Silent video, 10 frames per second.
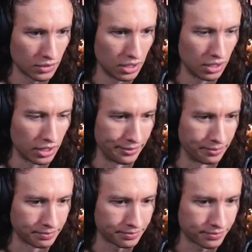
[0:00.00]

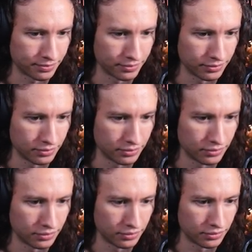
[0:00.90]
Um,
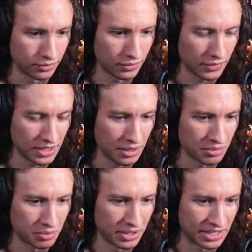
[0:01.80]

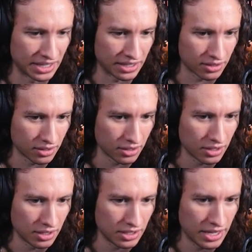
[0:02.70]
seems busy.
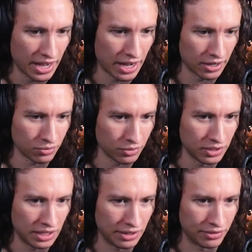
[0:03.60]
Yeah, we'll
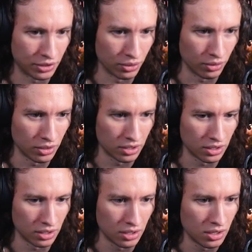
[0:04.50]
leave you.
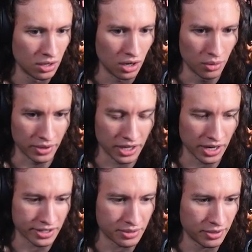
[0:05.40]
Oh my
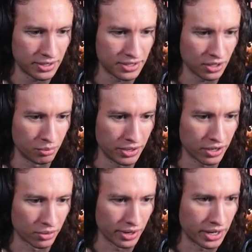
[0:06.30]
gosh, this place is so big
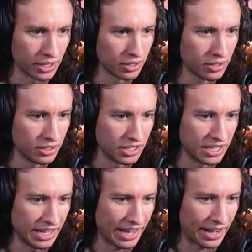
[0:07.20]
already.
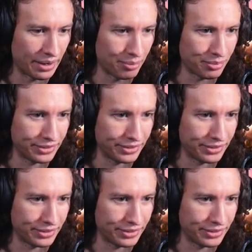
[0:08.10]
Yep.